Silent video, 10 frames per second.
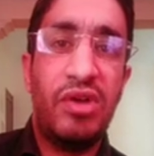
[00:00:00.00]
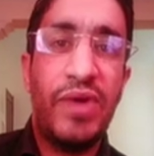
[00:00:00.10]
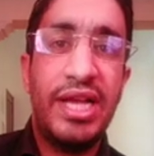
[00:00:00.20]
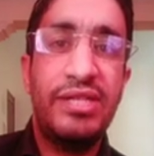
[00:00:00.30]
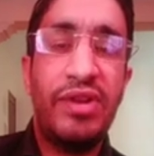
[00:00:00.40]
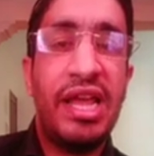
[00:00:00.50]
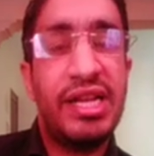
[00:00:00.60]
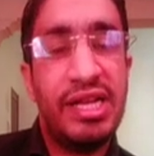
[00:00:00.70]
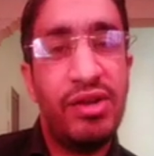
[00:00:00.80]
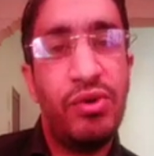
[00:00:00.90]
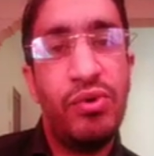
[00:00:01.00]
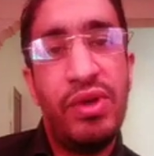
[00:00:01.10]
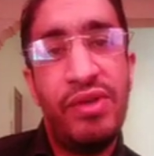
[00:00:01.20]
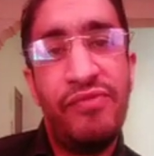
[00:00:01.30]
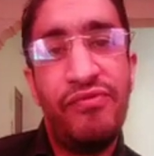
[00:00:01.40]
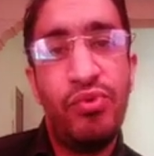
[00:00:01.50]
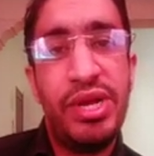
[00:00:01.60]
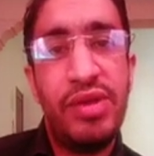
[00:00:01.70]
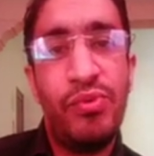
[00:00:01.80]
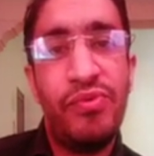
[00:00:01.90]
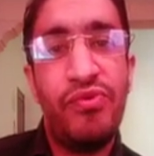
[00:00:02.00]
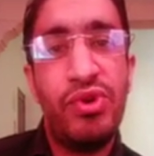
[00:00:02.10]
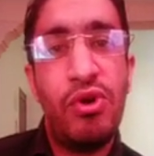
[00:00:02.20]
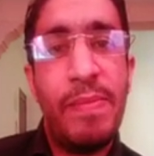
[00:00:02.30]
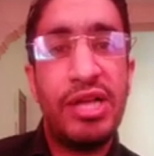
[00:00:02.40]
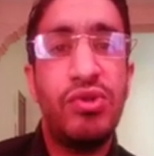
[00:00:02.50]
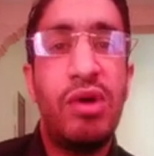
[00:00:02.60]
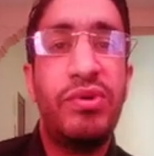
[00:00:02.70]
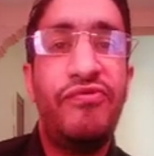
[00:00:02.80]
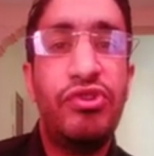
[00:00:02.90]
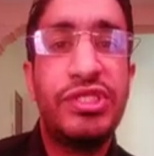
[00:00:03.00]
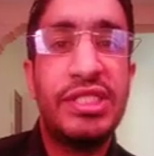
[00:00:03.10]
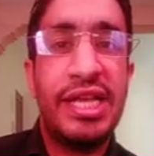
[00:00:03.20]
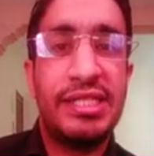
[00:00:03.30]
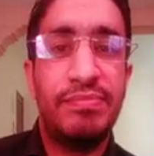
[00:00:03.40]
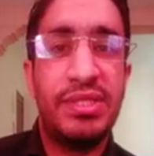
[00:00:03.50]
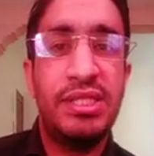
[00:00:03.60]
like if we go back to our first example,